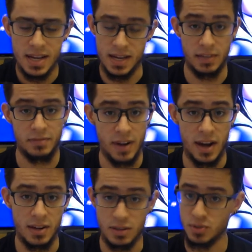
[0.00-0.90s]
and
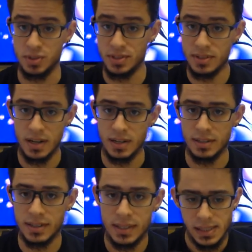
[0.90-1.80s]
Fire to
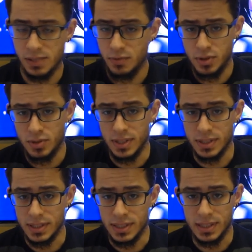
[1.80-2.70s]
start. And
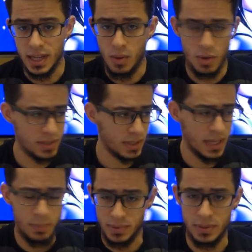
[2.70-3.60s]
unfortunately I wasn't
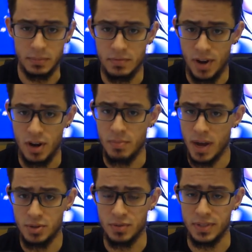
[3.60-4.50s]
adapting very
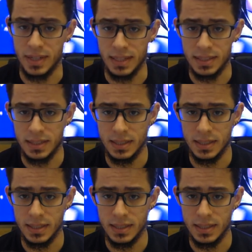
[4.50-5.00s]
much with that.